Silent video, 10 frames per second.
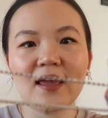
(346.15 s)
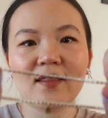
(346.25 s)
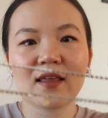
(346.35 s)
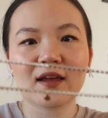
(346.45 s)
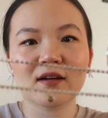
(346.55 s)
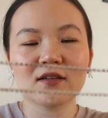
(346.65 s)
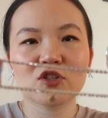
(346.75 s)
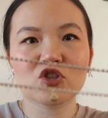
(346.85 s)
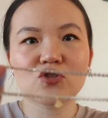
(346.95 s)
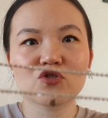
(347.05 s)
in like a
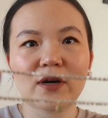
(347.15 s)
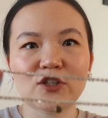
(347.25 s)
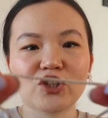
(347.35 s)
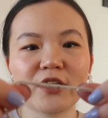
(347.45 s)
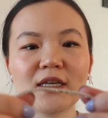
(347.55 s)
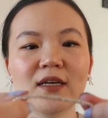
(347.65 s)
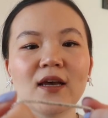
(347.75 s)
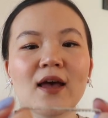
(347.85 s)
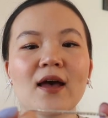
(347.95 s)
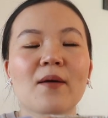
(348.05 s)
stretchy
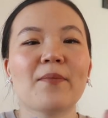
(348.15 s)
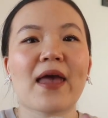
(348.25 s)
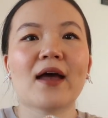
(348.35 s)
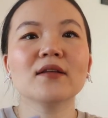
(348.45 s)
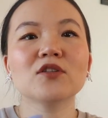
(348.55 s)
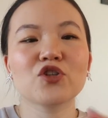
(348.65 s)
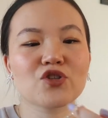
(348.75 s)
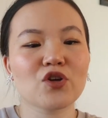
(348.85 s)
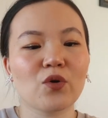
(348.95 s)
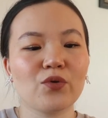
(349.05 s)
band,
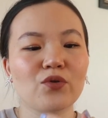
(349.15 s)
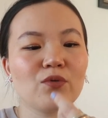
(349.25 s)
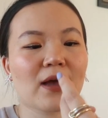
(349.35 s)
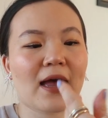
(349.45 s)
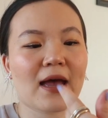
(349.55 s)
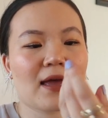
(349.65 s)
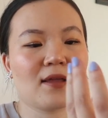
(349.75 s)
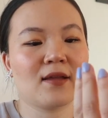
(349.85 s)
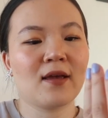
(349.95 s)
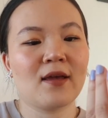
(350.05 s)
so you
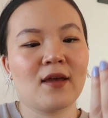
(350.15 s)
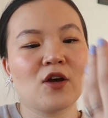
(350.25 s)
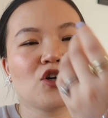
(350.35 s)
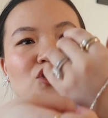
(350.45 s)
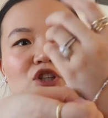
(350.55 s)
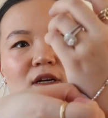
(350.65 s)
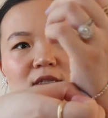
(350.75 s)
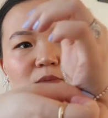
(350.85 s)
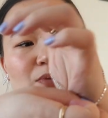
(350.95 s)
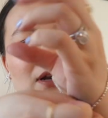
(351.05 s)
can
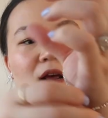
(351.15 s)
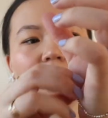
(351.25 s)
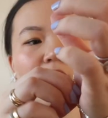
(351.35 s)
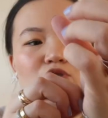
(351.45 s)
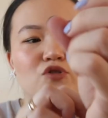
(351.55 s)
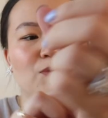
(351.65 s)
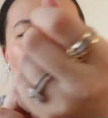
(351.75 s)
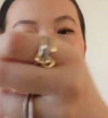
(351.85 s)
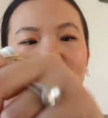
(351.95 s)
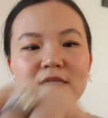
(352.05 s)
just put it on
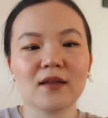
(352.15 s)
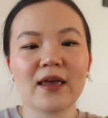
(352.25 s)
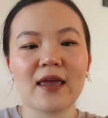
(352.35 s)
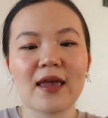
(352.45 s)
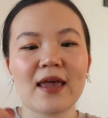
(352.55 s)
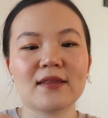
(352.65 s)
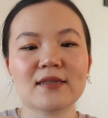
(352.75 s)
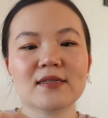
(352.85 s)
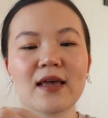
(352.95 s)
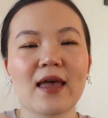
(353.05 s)
super easily.
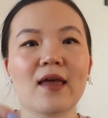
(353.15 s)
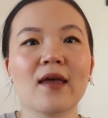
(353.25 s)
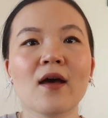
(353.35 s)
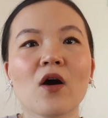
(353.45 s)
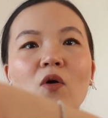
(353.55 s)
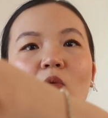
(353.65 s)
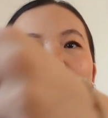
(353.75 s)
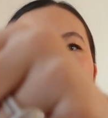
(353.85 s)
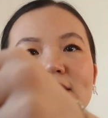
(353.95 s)
It's a one